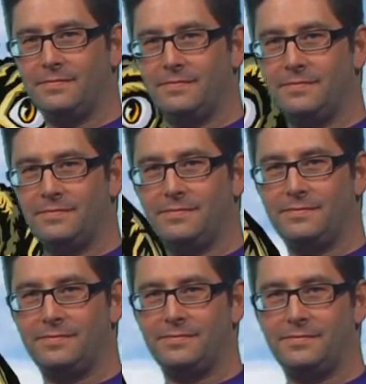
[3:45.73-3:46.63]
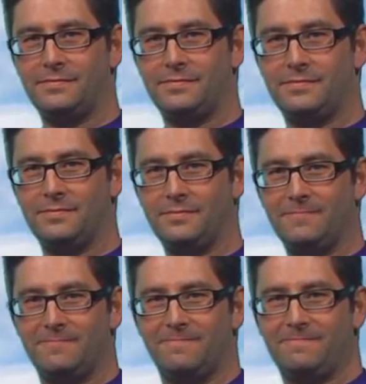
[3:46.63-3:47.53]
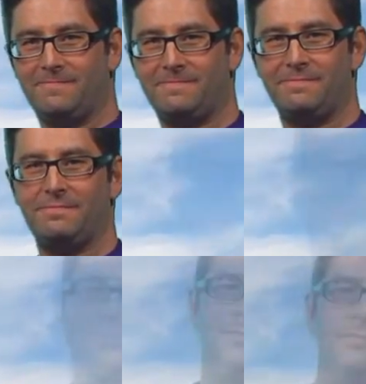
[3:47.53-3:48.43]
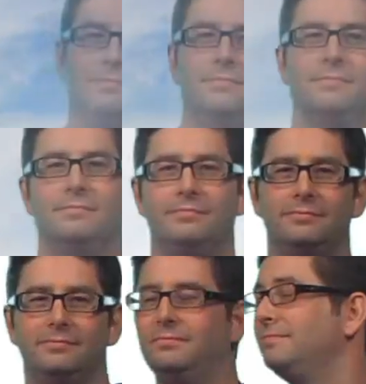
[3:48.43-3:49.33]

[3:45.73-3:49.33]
This person isn't speaking.